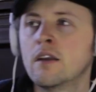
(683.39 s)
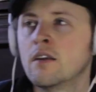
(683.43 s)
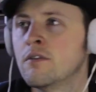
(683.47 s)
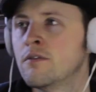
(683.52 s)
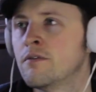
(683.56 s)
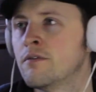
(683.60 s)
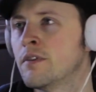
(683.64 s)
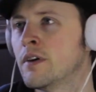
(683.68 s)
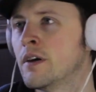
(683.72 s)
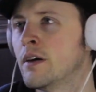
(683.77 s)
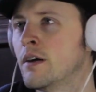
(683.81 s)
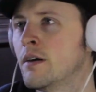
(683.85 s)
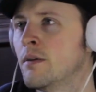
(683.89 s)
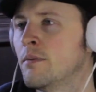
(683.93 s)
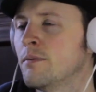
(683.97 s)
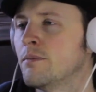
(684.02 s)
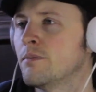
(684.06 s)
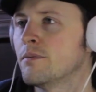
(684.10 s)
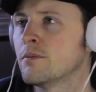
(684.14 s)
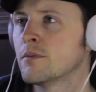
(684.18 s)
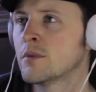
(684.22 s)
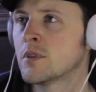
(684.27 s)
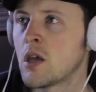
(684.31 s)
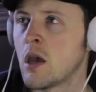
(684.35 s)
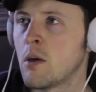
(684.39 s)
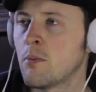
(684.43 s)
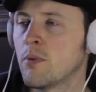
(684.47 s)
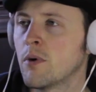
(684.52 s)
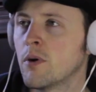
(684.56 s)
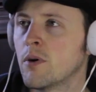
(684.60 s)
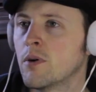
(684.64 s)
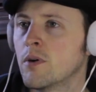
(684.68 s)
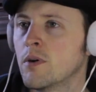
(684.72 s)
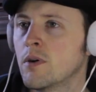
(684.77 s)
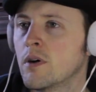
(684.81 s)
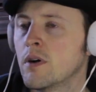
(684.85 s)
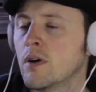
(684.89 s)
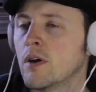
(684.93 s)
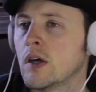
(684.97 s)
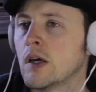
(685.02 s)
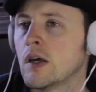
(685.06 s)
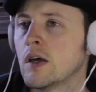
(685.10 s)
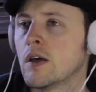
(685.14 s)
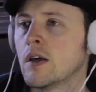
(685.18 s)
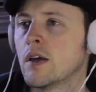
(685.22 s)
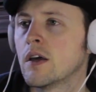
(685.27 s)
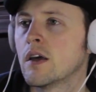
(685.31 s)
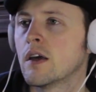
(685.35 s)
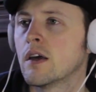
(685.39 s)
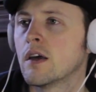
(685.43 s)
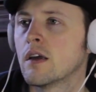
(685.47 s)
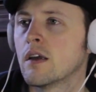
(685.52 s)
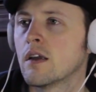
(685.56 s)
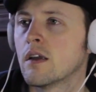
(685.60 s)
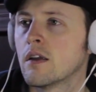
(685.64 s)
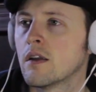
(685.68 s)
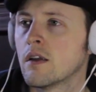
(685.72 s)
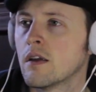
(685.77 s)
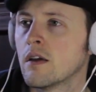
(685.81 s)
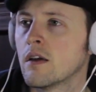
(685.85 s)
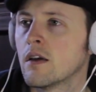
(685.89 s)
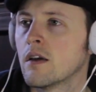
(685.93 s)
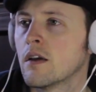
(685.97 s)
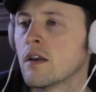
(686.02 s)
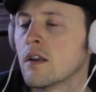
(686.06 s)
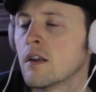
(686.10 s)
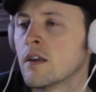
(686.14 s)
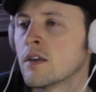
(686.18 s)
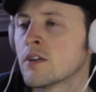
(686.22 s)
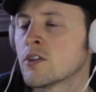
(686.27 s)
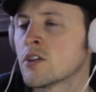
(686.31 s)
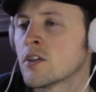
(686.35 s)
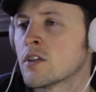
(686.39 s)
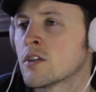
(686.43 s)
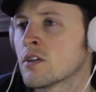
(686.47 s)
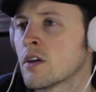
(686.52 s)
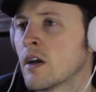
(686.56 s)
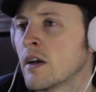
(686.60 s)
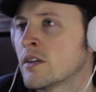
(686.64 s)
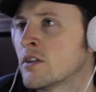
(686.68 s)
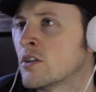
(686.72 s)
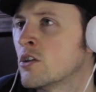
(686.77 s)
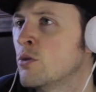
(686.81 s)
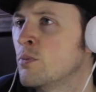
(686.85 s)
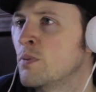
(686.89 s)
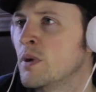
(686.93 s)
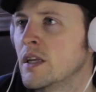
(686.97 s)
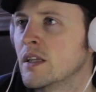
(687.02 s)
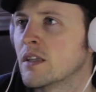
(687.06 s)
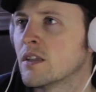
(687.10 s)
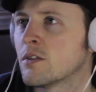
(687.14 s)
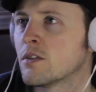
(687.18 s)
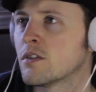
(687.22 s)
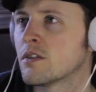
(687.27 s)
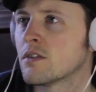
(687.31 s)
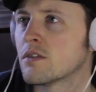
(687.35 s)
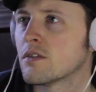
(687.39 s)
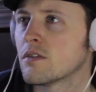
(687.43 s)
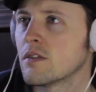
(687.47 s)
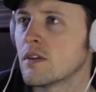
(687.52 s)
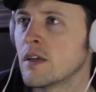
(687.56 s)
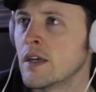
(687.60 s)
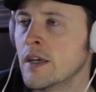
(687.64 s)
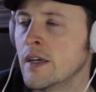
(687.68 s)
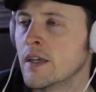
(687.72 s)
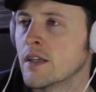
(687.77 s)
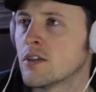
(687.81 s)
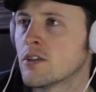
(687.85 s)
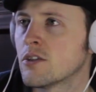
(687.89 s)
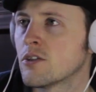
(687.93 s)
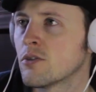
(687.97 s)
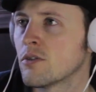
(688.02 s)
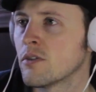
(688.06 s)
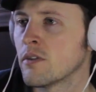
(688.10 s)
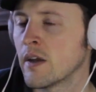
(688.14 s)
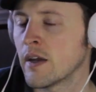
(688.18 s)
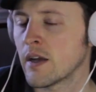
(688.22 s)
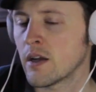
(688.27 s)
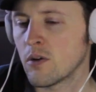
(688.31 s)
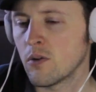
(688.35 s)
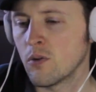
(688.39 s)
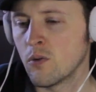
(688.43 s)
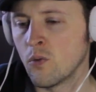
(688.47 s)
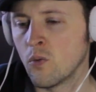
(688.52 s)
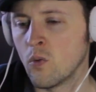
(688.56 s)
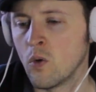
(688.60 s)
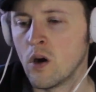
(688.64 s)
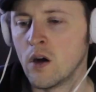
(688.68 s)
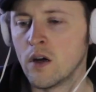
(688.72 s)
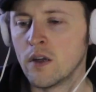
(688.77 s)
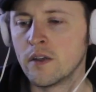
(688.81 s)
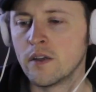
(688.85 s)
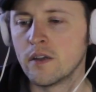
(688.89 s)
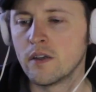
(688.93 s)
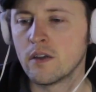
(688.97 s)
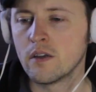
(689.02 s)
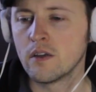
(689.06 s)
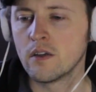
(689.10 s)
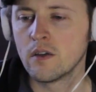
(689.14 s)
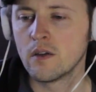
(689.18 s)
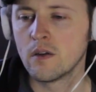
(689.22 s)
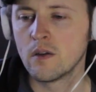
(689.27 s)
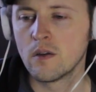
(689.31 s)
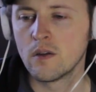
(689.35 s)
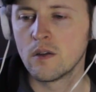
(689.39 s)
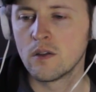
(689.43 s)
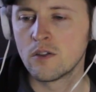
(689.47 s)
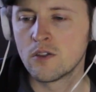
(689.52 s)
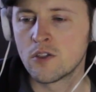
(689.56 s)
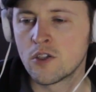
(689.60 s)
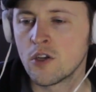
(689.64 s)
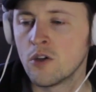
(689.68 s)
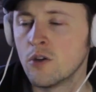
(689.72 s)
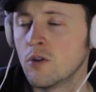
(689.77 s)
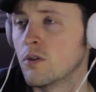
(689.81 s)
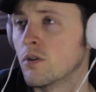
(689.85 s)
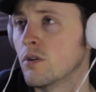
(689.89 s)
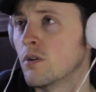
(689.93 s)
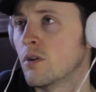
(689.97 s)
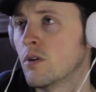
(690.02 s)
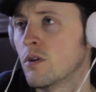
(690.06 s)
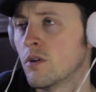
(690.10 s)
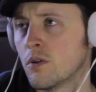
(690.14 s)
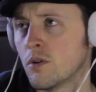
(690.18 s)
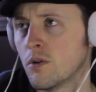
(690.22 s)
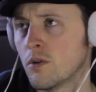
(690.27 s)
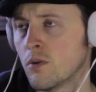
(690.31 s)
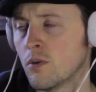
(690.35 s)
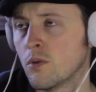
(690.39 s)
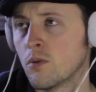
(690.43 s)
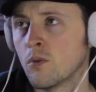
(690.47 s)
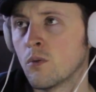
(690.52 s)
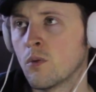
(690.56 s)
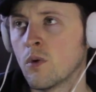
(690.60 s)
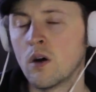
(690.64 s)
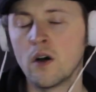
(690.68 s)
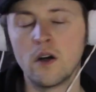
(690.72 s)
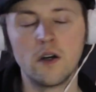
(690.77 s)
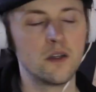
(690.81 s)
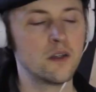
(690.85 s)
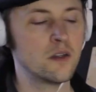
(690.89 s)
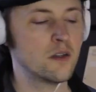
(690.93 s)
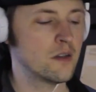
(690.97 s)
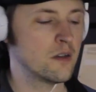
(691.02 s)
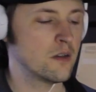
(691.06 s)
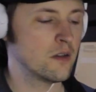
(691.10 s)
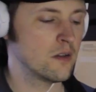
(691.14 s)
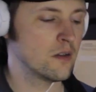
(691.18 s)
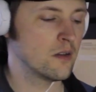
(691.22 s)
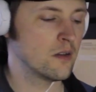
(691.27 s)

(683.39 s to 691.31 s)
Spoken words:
of tempo. Let's just try 2 beats each, like 1, 2, 1,